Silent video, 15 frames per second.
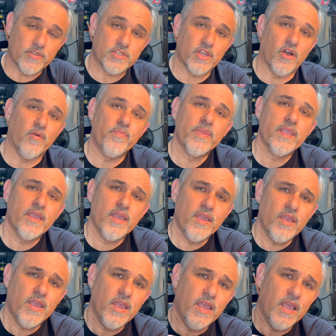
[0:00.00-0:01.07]
So
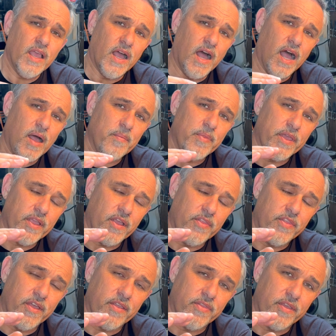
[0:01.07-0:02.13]

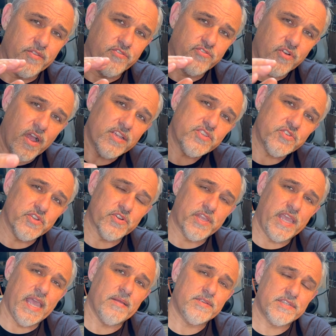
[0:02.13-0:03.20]
the cross-drilled
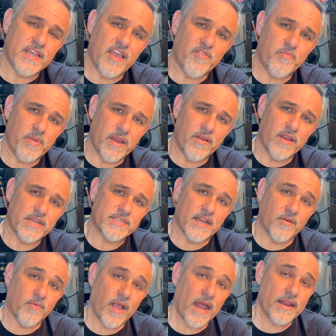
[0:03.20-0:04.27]
camshaft bearings,
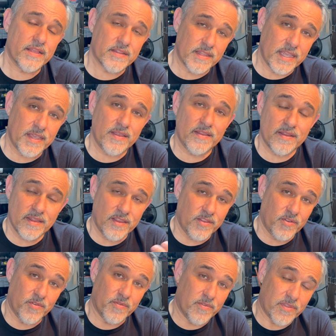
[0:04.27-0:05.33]
ironically,
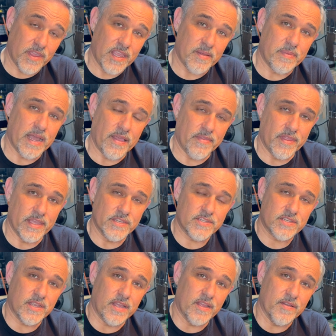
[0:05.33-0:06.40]
you'd think about
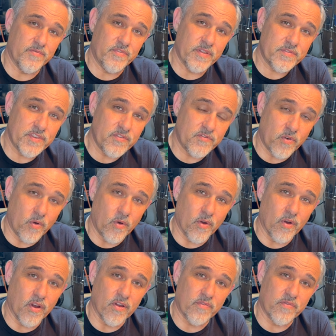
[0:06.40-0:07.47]
this, 54,